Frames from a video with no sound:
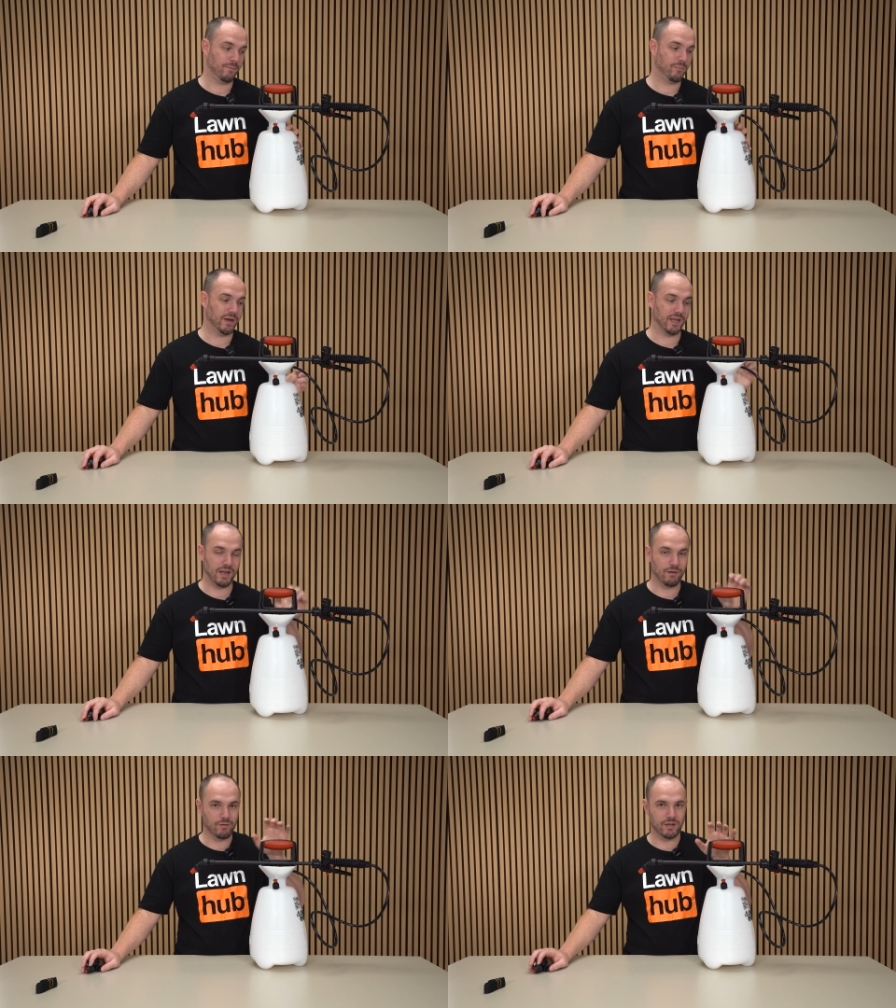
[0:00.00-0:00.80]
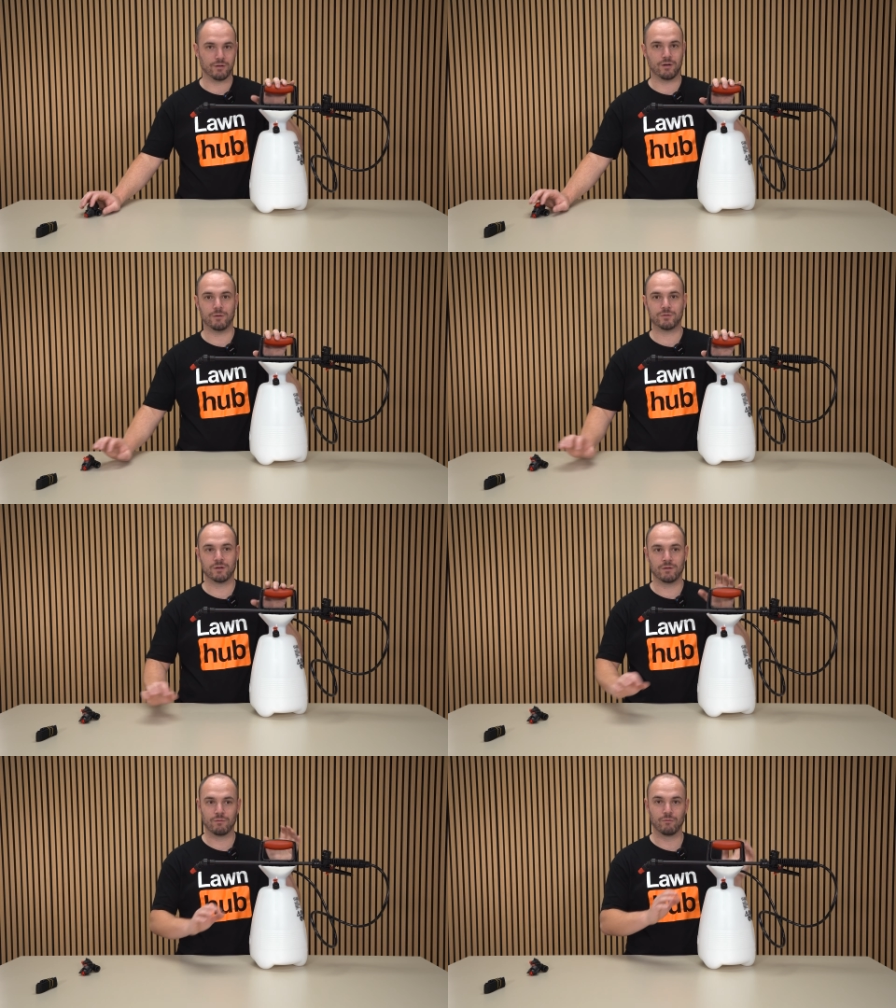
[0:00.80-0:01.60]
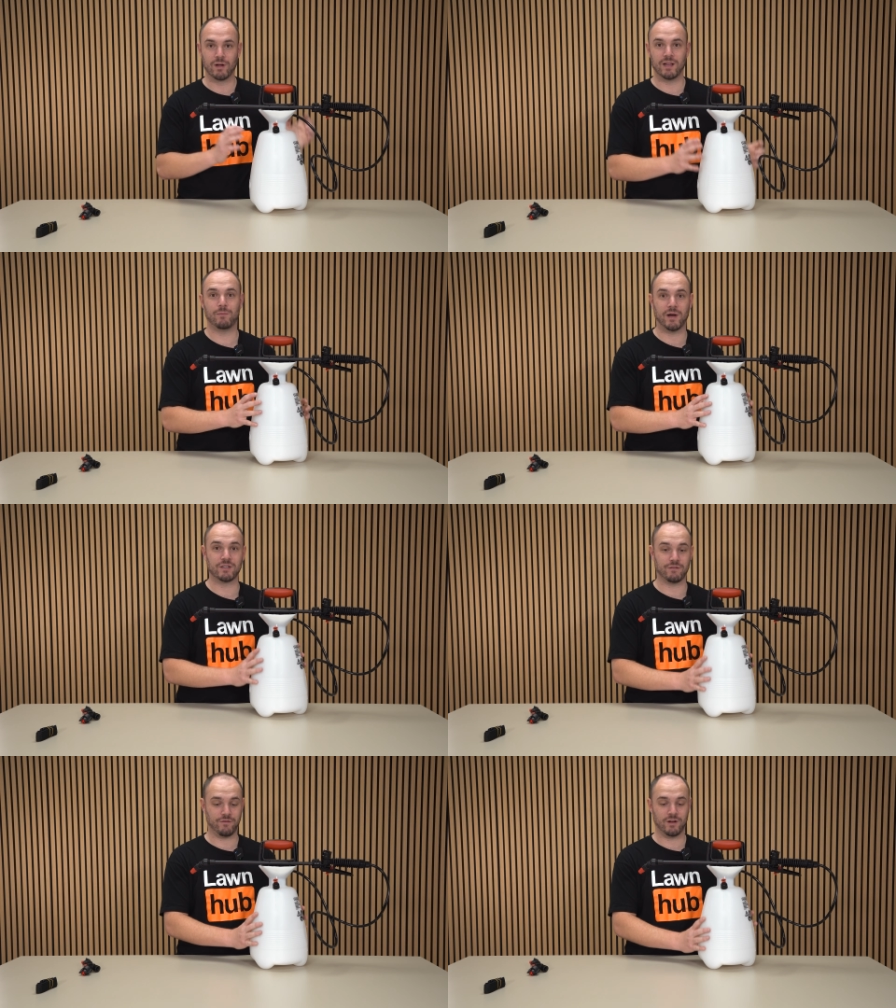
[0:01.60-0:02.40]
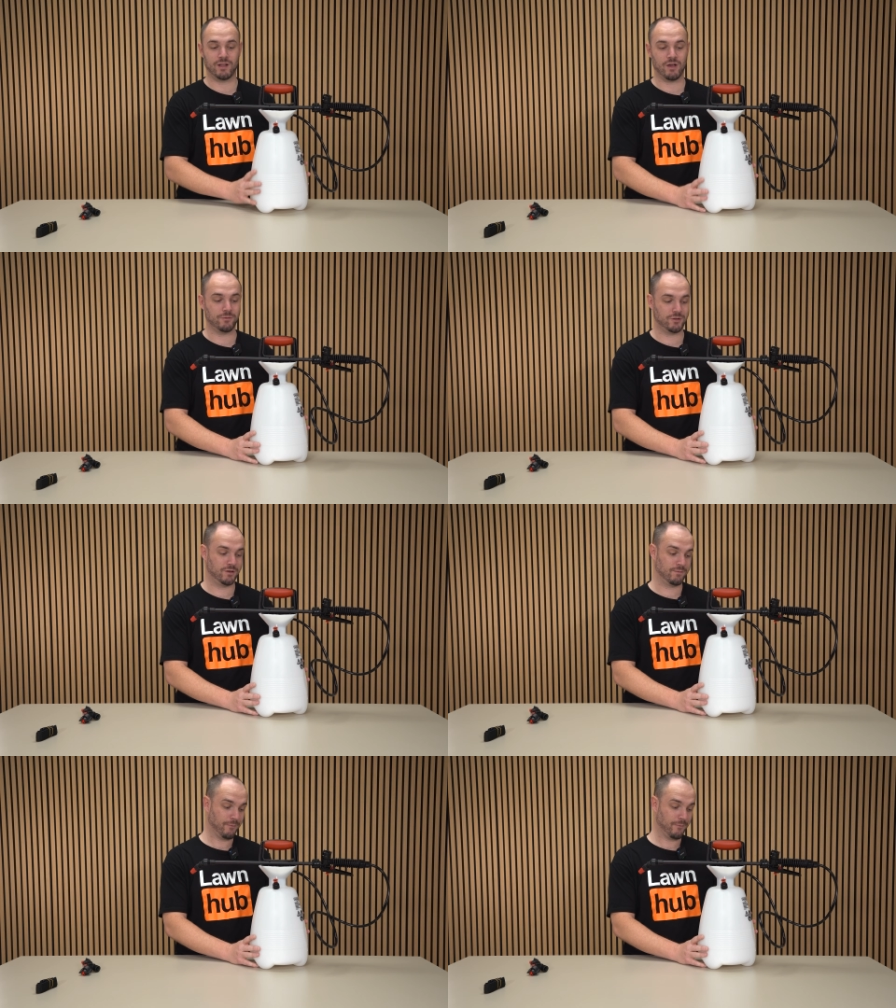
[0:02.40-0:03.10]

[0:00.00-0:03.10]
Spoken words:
But again, a really good option, really budget-friendly option,